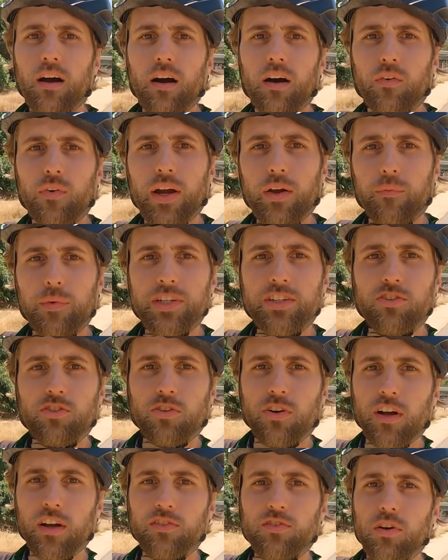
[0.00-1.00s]
All right, we just
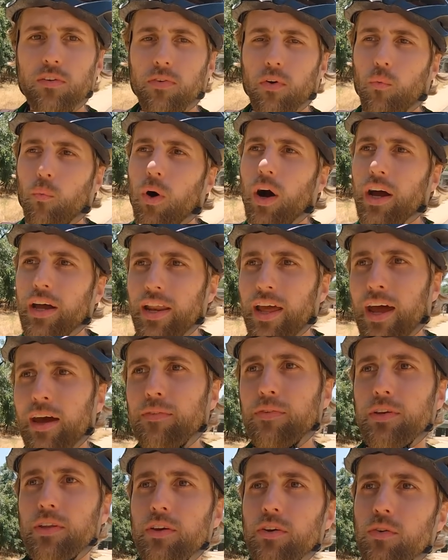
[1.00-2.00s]
crossed over Watt
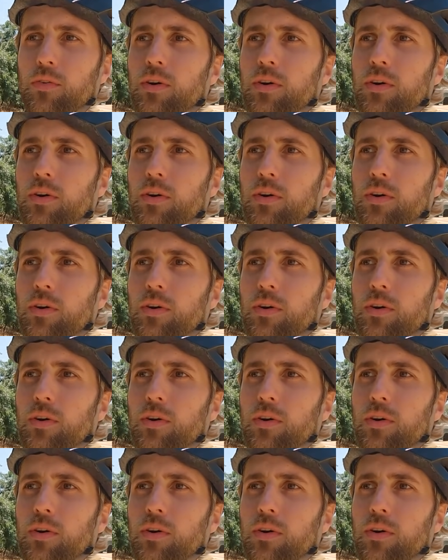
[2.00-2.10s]
Avenue.